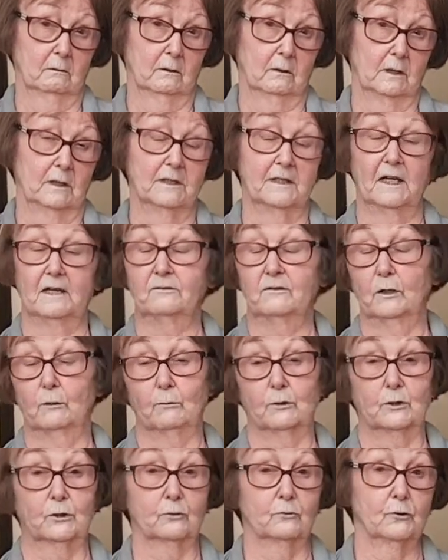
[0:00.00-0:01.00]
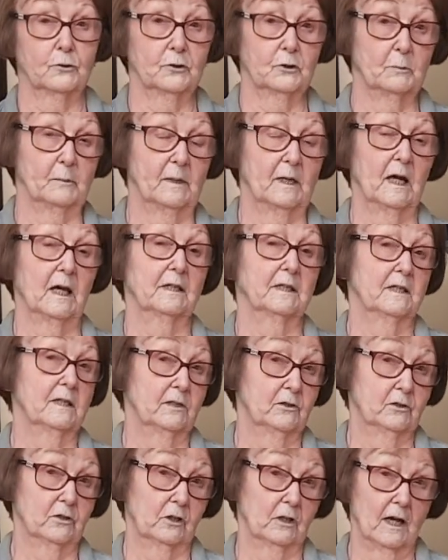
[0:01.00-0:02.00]
He definitely wasn't going to be an
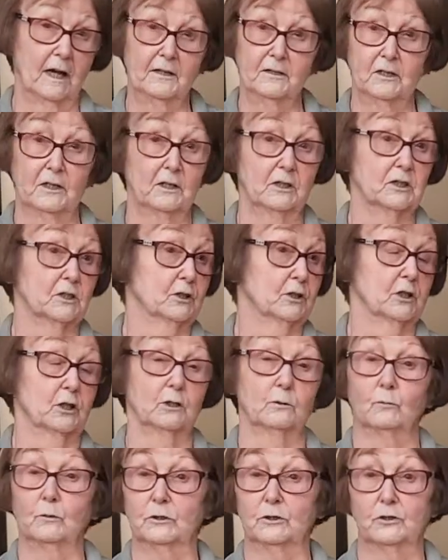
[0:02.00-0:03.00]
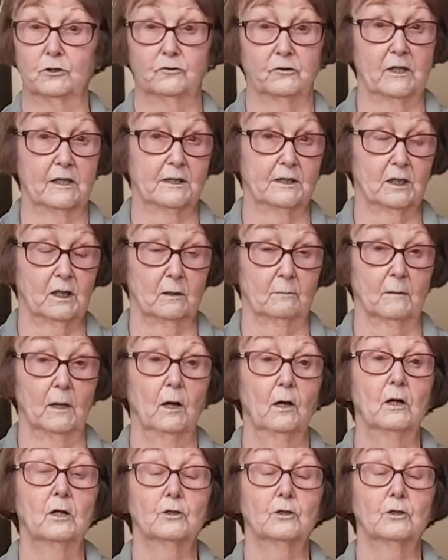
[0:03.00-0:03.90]
angel either, he just didn't want to dress up.